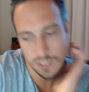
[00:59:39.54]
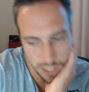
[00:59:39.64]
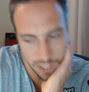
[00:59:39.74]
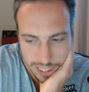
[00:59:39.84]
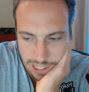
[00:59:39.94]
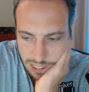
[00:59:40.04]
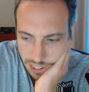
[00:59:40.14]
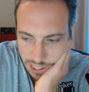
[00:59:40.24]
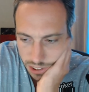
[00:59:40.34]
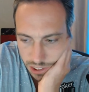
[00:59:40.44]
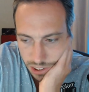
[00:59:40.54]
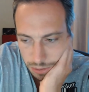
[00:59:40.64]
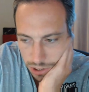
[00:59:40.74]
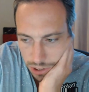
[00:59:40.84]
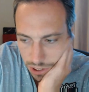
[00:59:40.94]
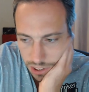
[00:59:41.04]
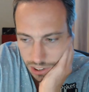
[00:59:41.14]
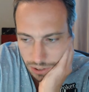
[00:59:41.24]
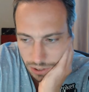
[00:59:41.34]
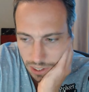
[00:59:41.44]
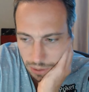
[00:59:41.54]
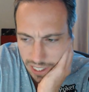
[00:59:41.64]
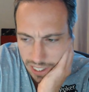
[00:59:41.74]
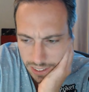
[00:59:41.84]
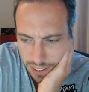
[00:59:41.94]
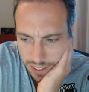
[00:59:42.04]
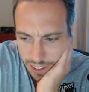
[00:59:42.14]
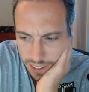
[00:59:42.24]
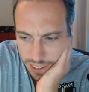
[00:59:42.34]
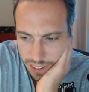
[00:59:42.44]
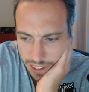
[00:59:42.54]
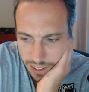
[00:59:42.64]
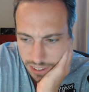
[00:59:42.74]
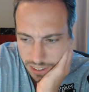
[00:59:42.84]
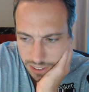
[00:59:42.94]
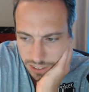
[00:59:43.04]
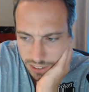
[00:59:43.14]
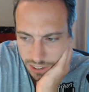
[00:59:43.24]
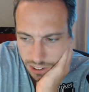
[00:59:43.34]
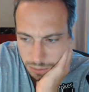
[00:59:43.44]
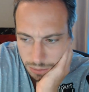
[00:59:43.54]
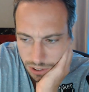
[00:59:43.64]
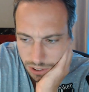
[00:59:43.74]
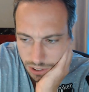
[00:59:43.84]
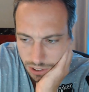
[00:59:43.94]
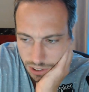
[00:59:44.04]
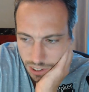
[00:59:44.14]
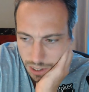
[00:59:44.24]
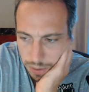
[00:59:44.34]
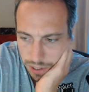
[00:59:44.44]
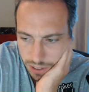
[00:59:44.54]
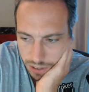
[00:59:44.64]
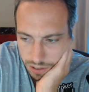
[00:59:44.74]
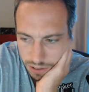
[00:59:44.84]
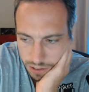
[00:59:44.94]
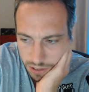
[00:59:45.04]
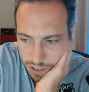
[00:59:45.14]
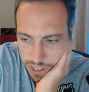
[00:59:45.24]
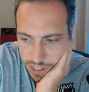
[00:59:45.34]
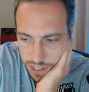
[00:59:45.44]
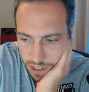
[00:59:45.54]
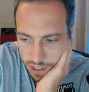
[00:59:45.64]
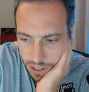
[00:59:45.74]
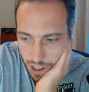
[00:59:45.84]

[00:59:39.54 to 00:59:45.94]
AK Gun, he's really wild. Like, I don't know, he seems a little bit crazy.